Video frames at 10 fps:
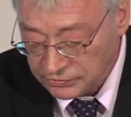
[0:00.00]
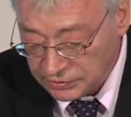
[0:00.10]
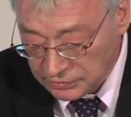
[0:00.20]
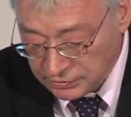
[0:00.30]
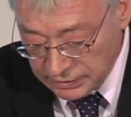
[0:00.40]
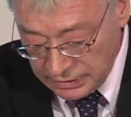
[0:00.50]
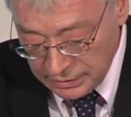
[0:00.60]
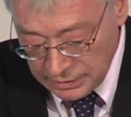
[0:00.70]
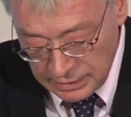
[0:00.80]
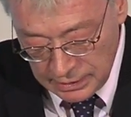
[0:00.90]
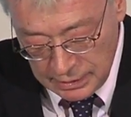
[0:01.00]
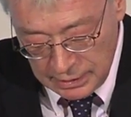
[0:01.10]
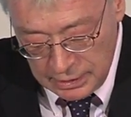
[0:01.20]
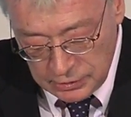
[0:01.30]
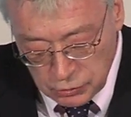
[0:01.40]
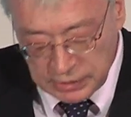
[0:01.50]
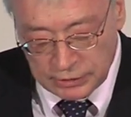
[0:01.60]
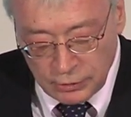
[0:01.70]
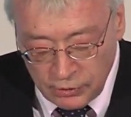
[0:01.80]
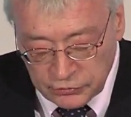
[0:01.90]
essentially, you can
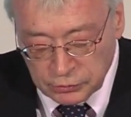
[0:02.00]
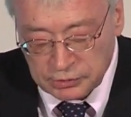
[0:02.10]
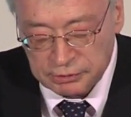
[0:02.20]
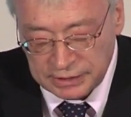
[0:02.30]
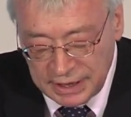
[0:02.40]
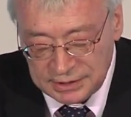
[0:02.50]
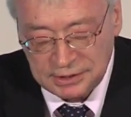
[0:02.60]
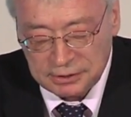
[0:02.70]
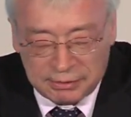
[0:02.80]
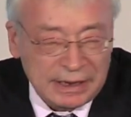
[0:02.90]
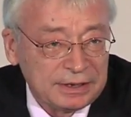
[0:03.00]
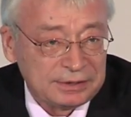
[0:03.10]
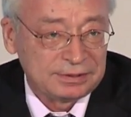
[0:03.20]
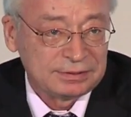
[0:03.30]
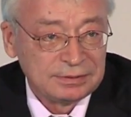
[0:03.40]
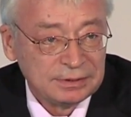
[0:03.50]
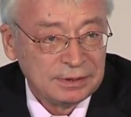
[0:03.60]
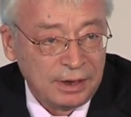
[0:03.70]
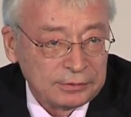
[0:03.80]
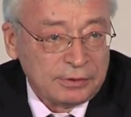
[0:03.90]
also create credit
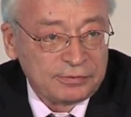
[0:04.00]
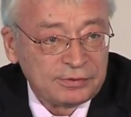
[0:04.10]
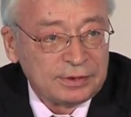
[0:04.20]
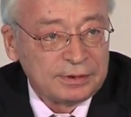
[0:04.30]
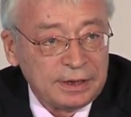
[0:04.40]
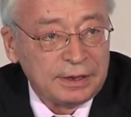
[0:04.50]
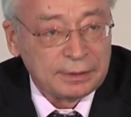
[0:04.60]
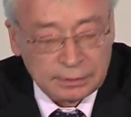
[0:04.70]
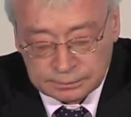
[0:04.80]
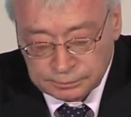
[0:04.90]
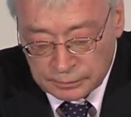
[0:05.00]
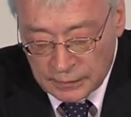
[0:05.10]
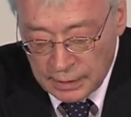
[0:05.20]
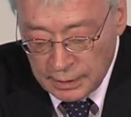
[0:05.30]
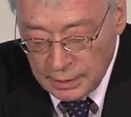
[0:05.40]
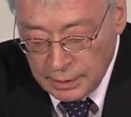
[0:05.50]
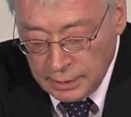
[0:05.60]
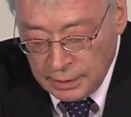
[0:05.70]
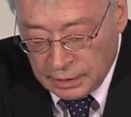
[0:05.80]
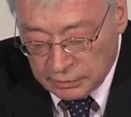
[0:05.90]
out of thin air.
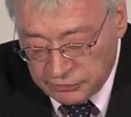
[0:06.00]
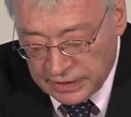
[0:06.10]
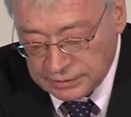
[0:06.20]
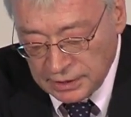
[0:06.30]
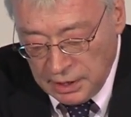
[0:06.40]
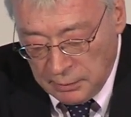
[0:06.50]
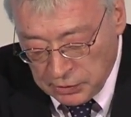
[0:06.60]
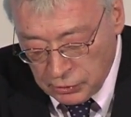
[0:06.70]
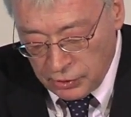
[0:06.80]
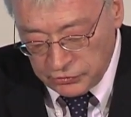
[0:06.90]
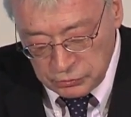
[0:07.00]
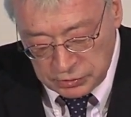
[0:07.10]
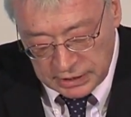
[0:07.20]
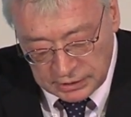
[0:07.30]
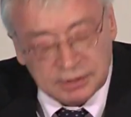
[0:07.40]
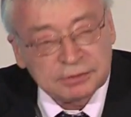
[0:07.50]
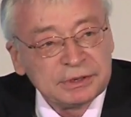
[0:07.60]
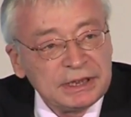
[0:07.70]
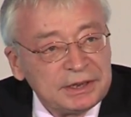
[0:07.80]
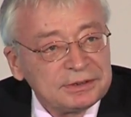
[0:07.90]
In fact, because you can
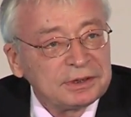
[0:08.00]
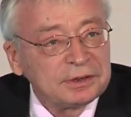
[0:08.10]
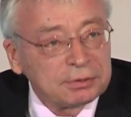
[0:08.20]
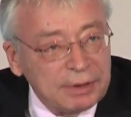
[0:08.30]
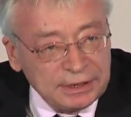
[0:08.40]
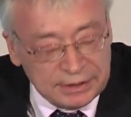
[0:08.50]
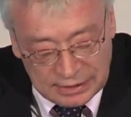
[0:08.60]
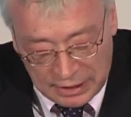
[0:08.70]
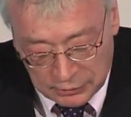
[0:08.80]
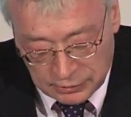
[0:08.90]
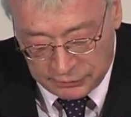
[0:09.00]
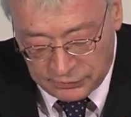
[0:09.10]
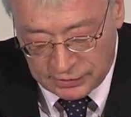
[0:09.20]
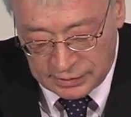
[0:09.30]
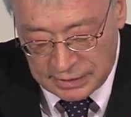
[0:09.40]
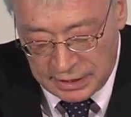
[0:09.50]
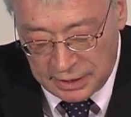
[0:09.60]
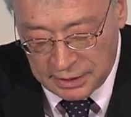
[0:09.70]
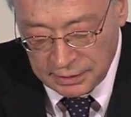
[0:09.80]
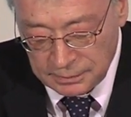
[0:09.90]
create credit out of thin
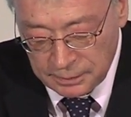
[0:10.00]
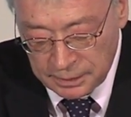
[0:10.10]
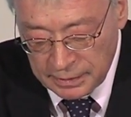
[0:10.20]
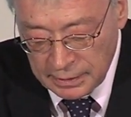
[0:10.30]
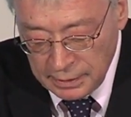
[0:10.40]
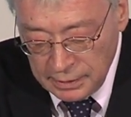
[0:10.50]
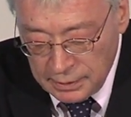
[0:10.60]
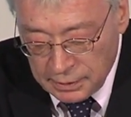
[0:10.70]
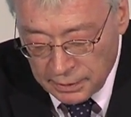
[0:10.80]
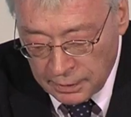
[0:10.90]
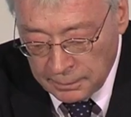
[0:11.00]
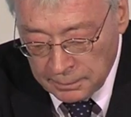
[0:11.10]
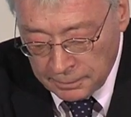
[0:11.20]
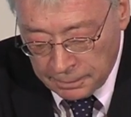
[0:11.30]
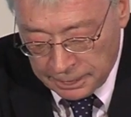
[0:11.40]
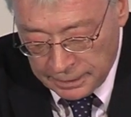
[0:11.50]
air, out